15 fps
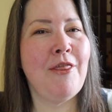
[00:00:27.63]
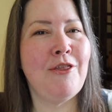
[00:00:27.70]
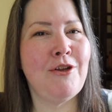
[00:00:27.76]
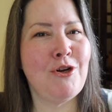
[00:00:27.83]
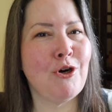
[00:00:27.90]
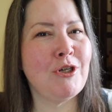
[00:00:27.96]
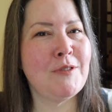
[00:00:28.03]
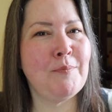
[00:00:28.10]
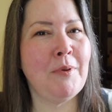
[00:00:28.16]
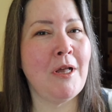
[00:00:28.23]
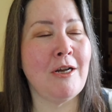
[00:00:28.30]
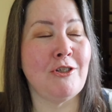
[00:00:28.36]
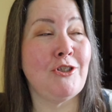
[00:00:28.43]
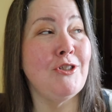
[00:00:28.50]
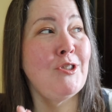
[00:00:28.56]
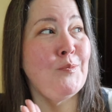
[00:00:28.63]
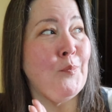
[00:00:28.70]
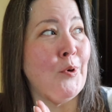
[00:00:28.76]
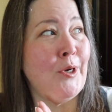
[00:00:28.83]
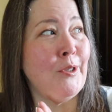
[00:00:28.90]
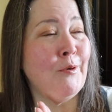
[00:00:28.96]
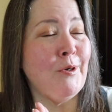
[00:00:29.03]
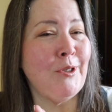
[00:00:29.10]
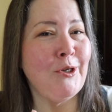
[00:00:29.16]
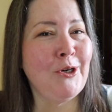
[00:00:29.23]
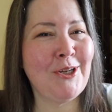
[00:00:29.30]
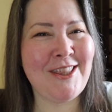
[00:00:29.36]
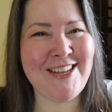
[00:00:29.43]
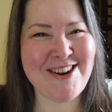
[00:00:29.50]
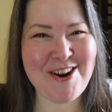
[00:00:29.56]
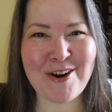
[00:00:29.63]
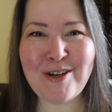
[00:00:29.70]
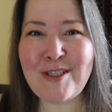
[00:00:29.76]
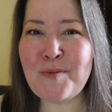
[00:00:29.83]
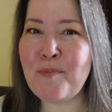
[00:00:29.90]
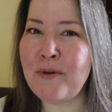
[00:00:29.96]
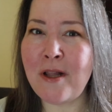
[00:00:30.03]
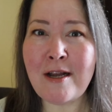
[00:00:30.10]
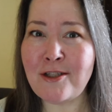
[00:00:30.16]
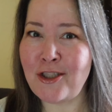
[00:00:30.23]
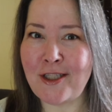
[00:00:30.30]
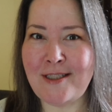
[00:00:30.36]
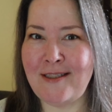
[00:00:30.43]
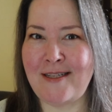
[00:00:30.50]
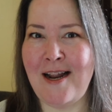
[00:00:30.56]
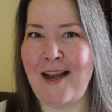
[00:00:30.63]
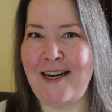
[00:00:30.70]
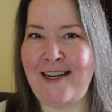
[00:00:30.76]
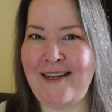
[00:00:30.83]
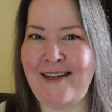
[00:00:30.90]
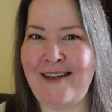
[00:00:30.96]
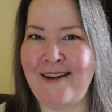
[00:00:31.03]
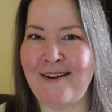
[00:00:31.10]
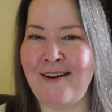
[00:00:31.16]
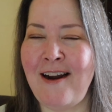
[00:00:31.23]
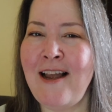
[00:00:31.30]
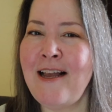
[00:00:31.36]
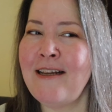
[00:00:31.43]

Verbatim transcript: The NARS blush. Spoiler alert, the NARS blush is not in here.